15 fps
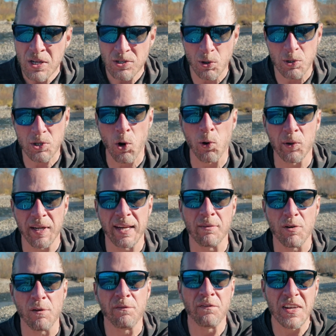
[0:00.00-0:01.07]
So it's going to
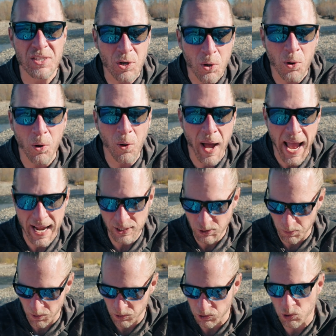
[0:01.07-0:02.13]
give you physical,
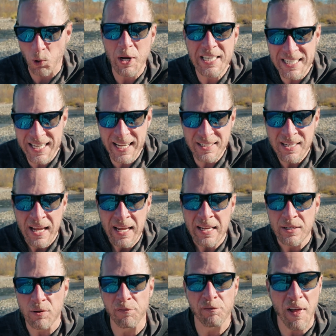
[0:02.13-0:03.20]
actual joysticks
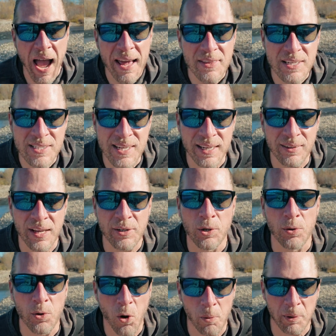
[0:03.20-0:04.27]
to fly this thing
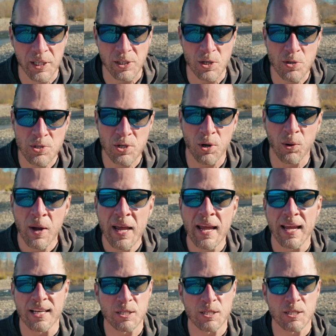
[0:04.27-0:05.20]
like you're normally used to,